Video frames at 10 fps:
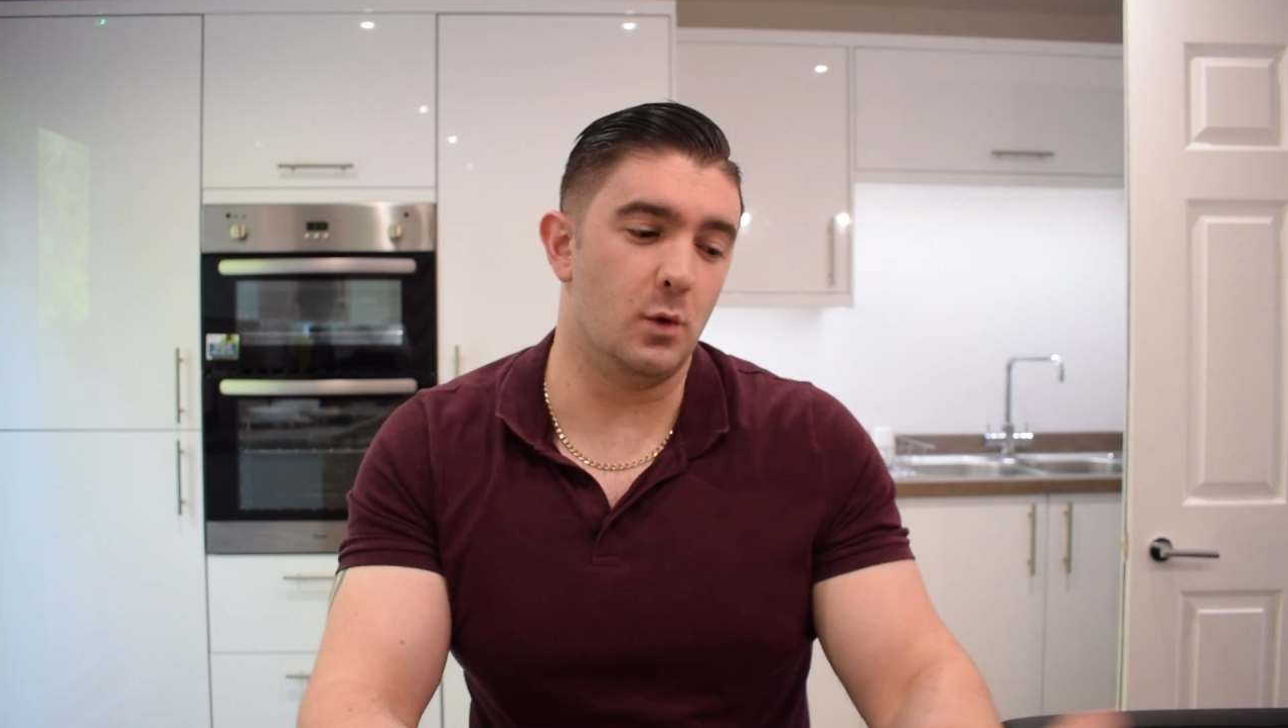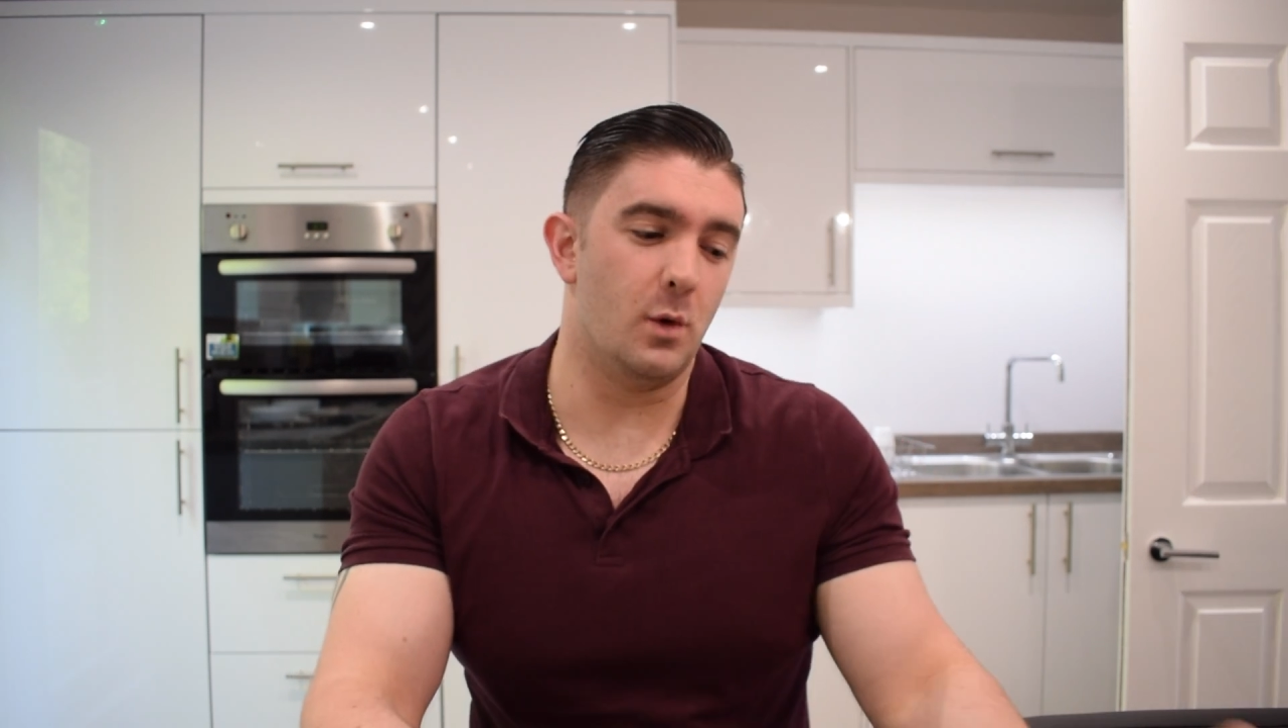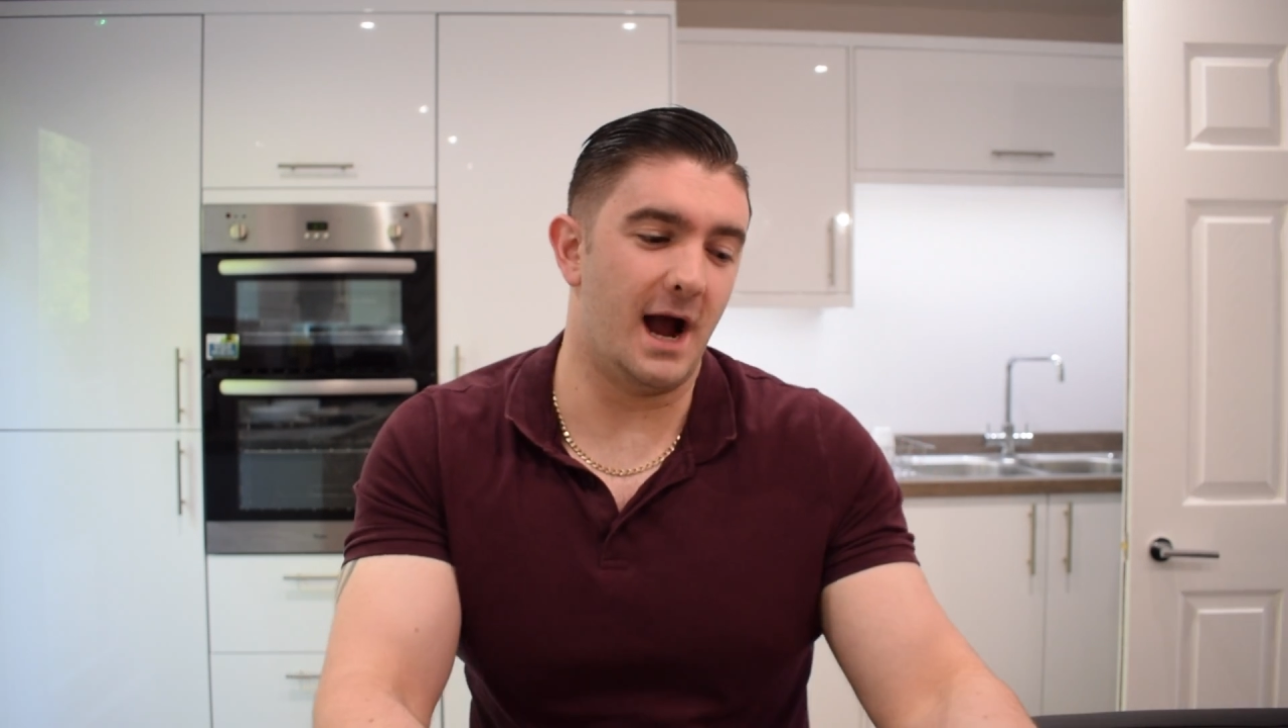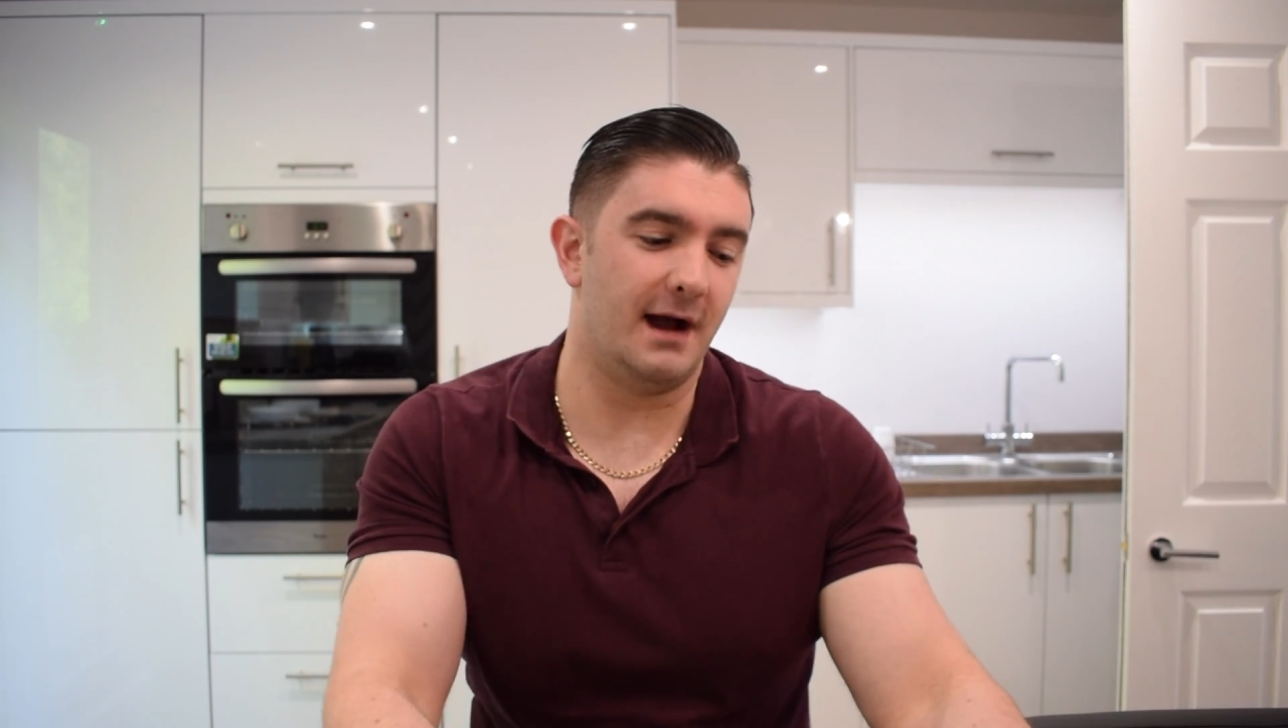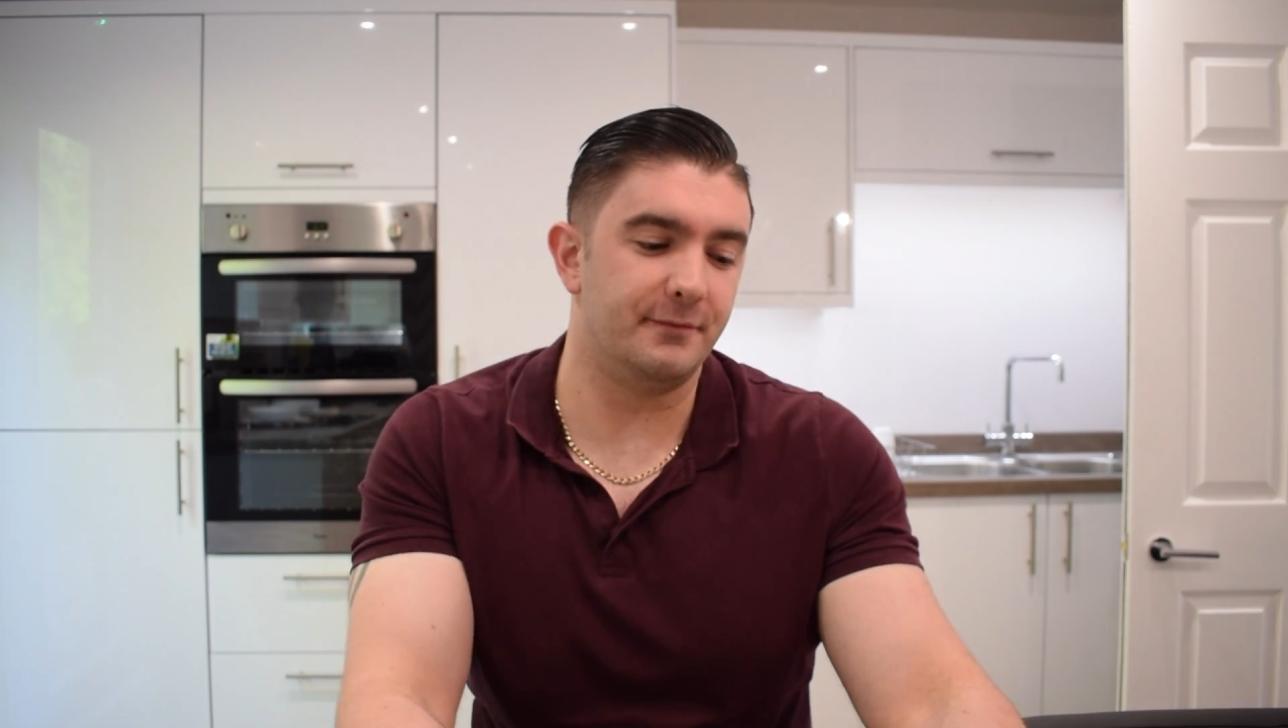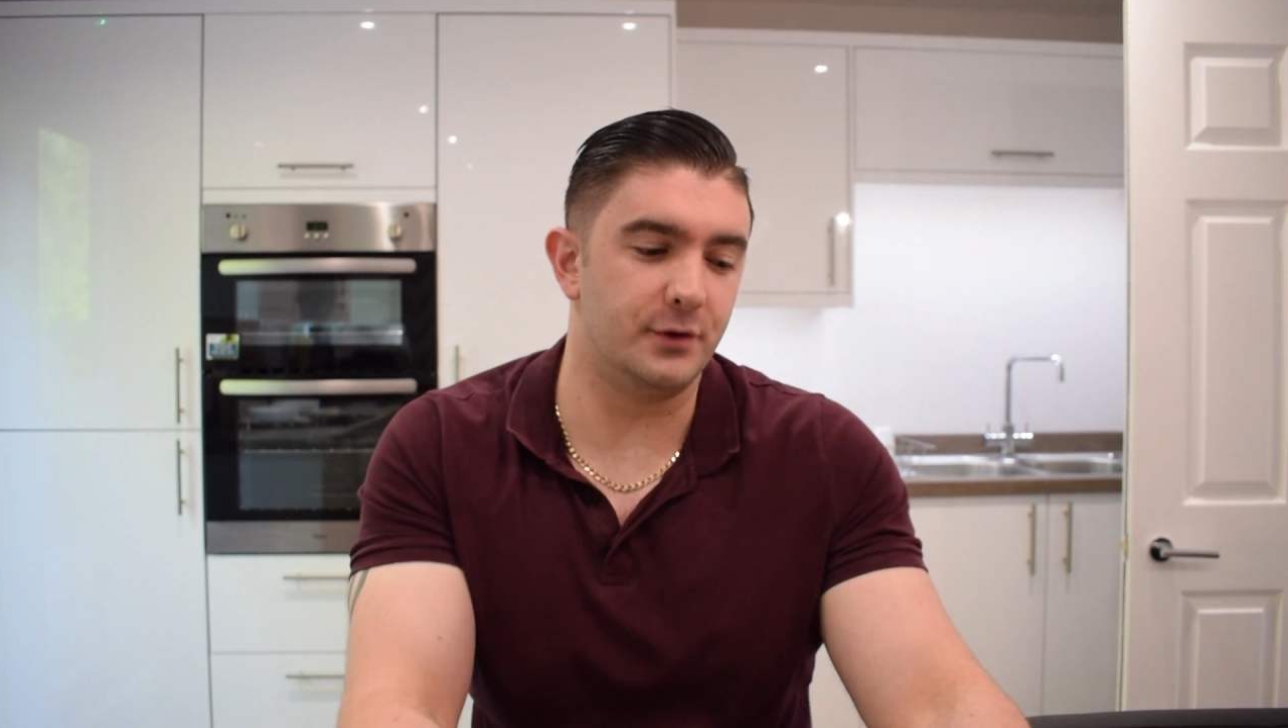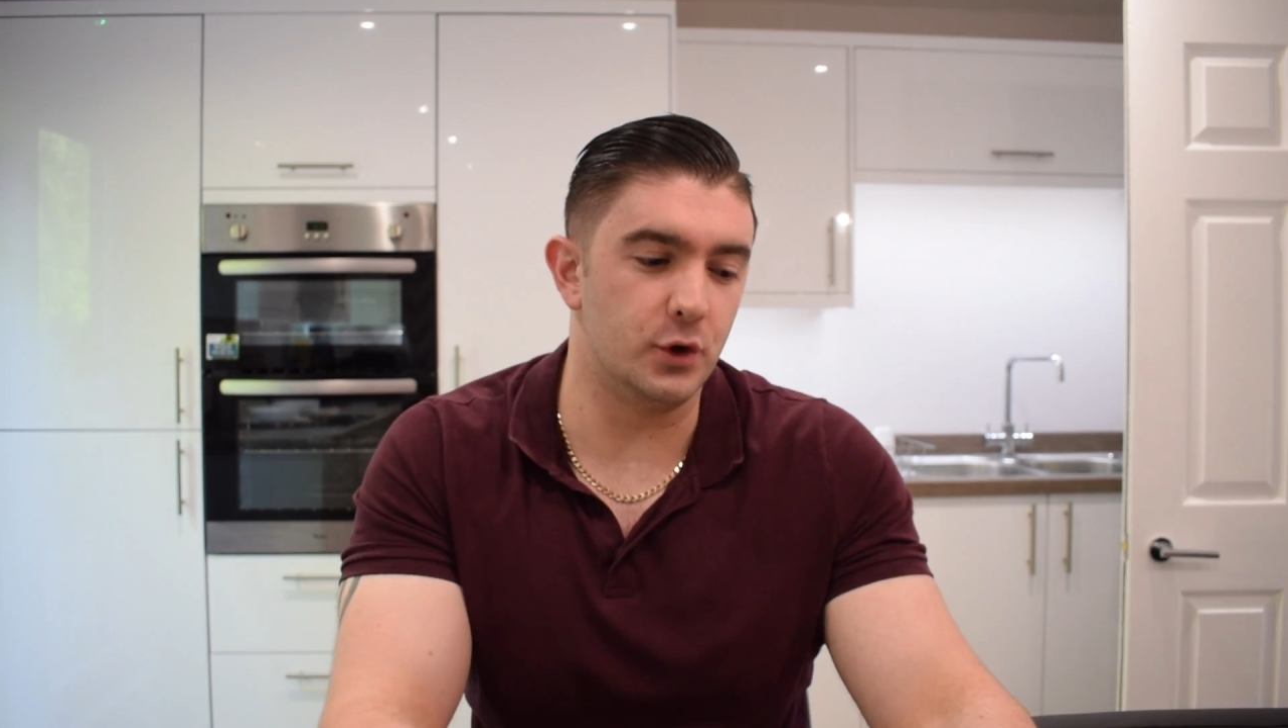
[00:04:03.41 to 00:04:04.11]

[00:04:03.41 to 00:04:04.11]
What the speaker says: will have